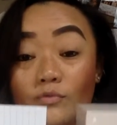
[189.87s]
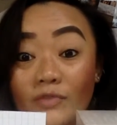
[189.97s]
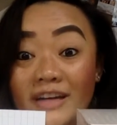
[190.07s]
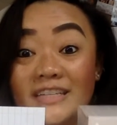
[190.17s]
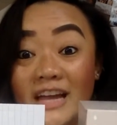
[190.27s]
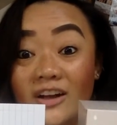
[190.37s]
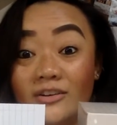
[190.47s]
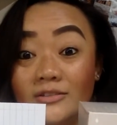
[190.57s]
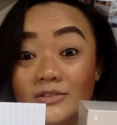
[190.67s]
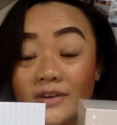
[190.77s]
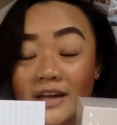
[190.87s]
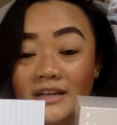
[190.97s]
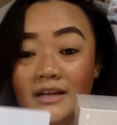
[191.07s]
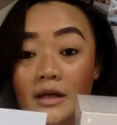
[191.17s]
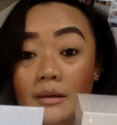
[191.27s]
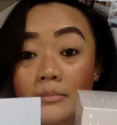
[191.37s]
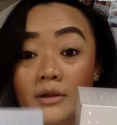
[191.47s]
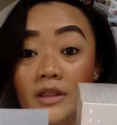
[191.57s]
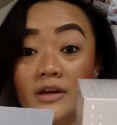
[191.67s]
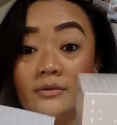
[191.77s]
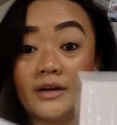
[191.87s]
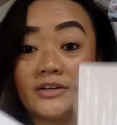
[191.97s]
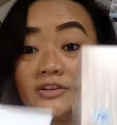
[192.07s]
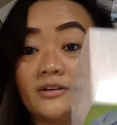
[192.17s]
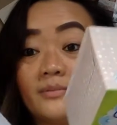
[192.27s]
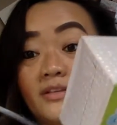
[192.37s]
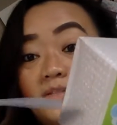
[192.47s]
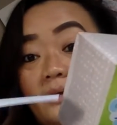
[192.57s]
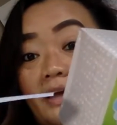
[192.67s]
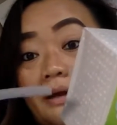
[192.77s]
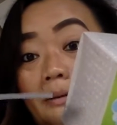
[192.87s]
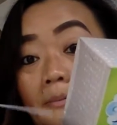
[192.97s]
Rectangles, right? But look, when I turn them this way,